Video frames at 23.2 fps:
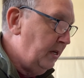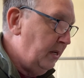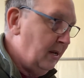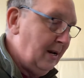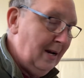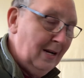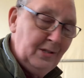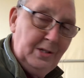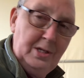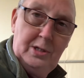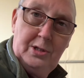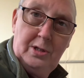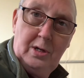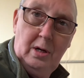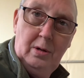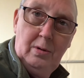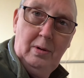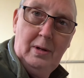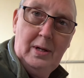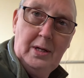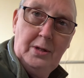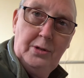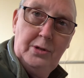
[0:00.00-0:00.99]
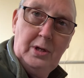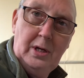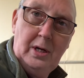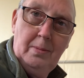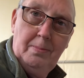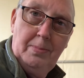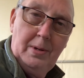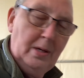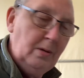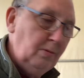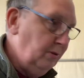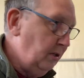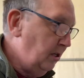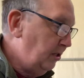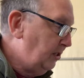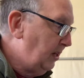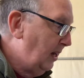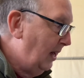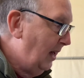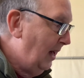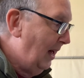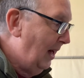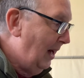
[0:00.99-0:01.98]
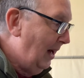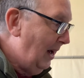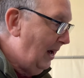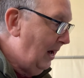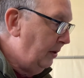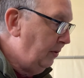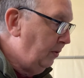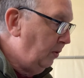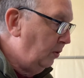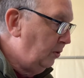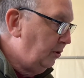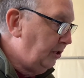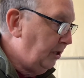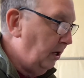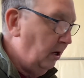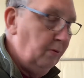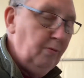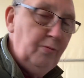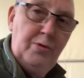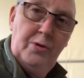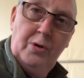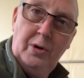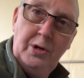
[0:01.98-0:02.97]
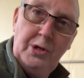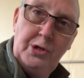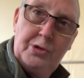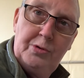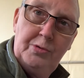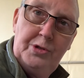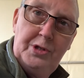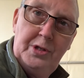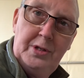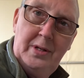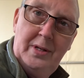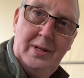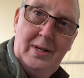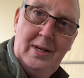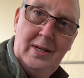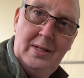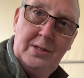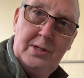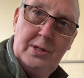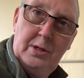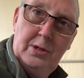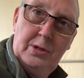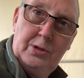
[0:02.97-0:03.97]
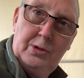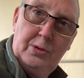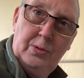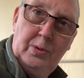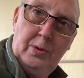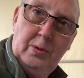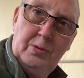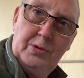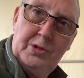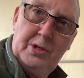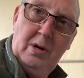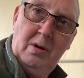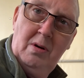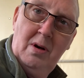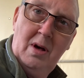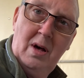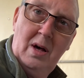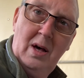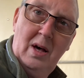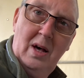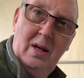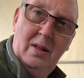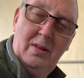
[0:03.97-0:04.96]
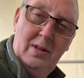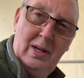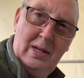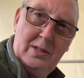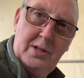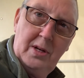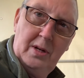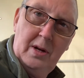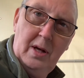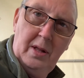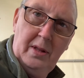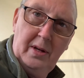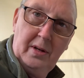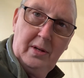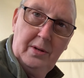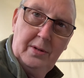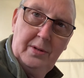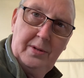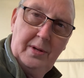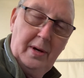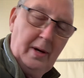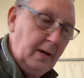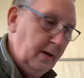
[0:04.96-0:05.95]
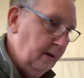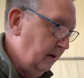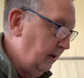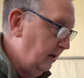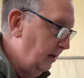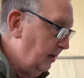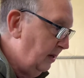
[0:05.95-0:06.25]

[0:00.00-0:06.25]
as it slowly decomposes, and also nitrogen into the soil. So that's another good thing.